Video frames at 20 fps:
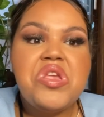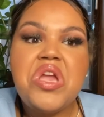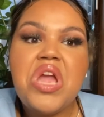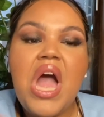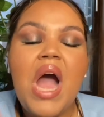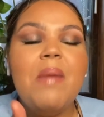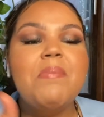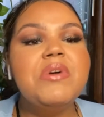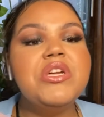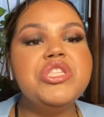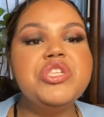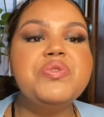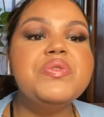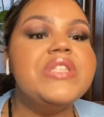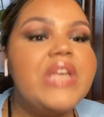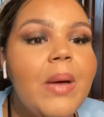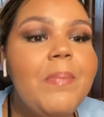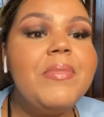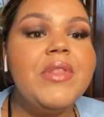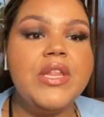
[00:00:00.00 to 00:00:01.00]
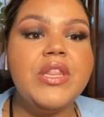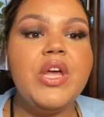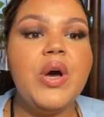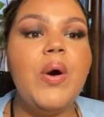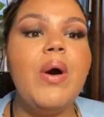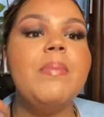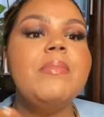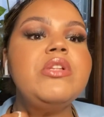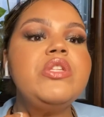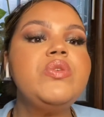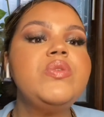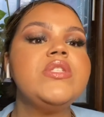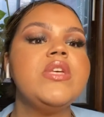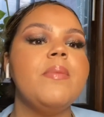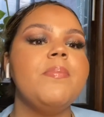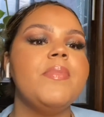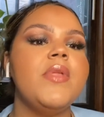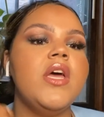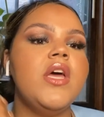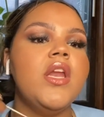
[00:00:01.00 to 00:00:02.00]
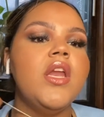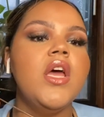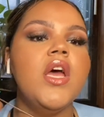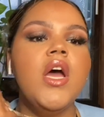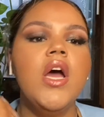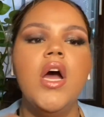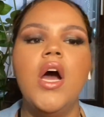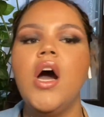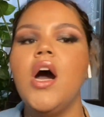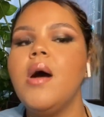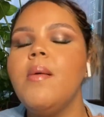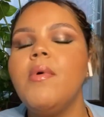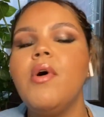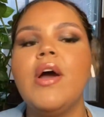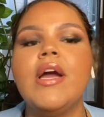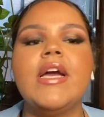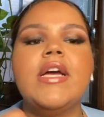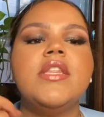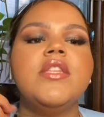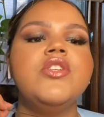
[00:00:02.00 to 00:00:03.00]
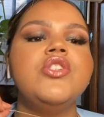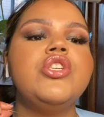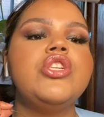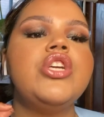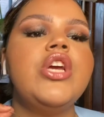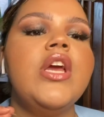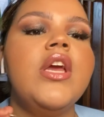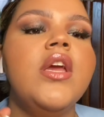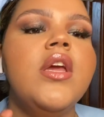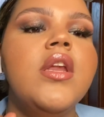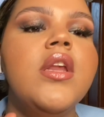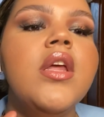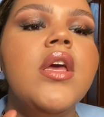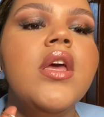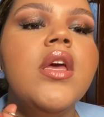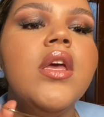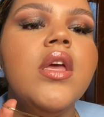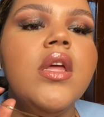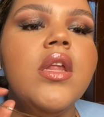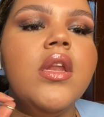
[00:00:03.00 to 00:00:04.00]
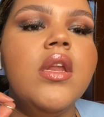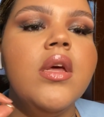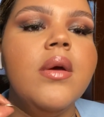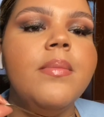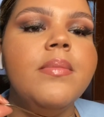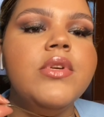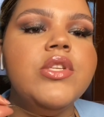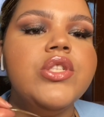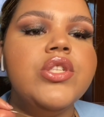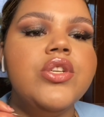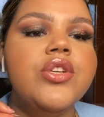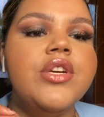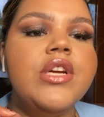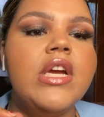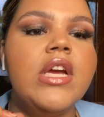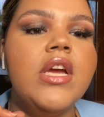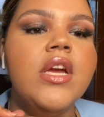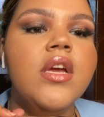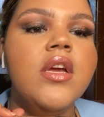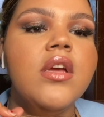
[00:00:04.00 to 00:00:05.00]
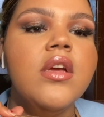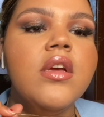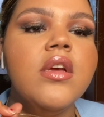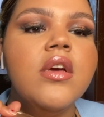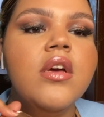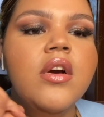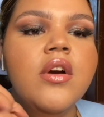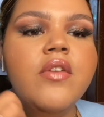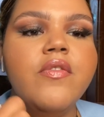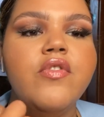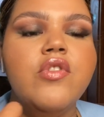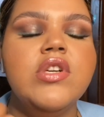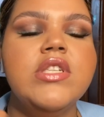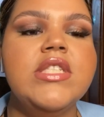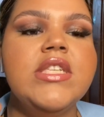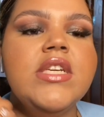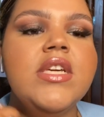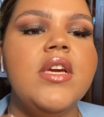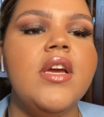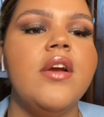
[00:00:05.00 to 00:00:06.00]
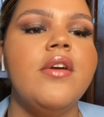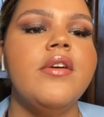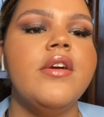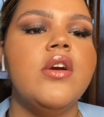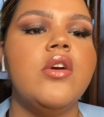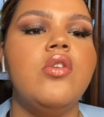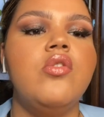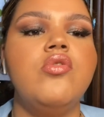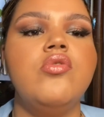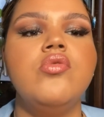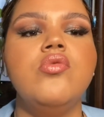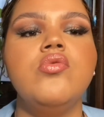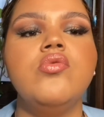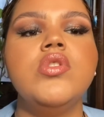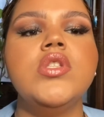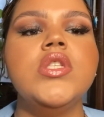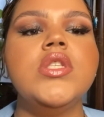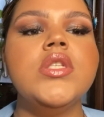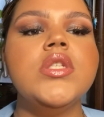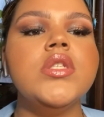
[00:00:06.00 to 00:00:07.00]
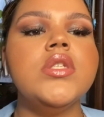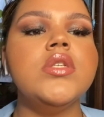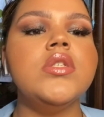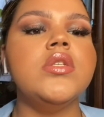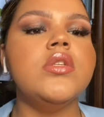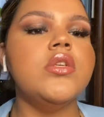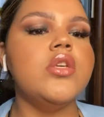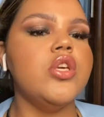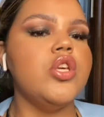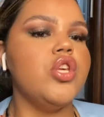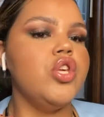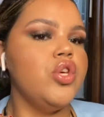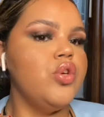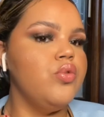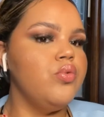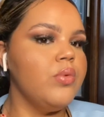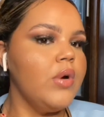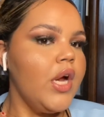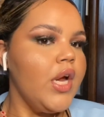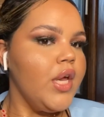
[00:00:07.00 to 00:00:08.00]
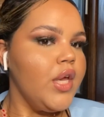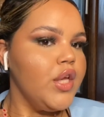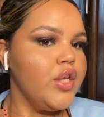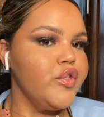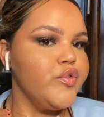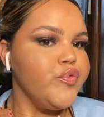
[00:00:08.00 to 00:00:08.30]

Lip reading: I'm gonna do something though. I got this chain in Missouri, 14 karat gold. Cute, right?